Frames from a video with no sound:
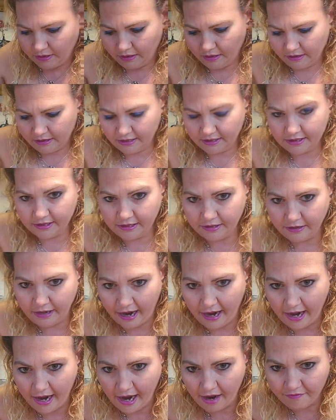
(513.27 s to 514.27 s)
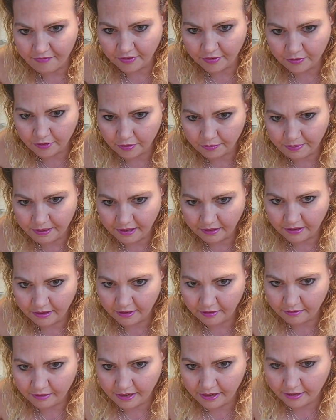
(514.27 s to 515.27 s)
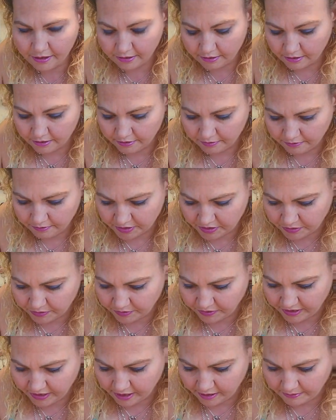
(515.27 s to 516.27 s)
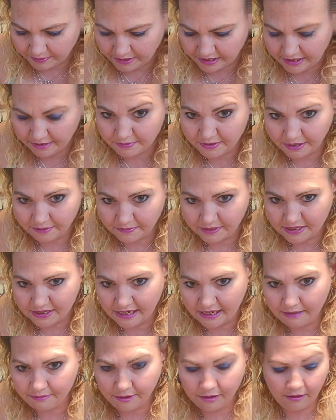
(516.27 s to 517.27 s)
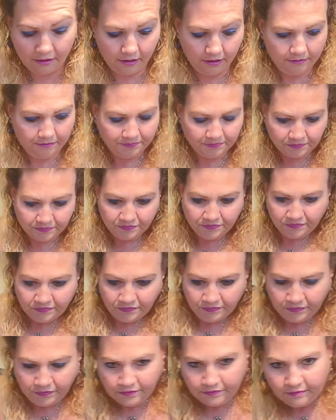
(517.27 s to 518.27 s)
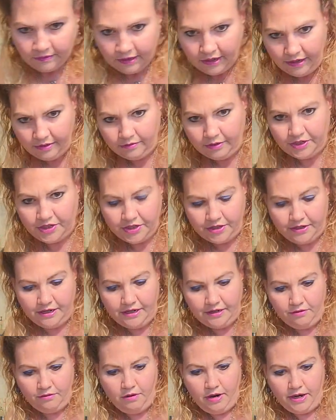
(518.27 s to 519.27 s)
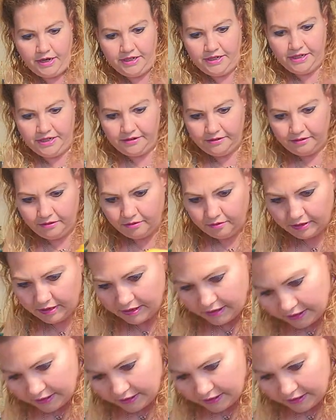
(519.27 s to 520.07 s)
Because I have the little pillow here, which really helps keep them stable. And what you're going to want to do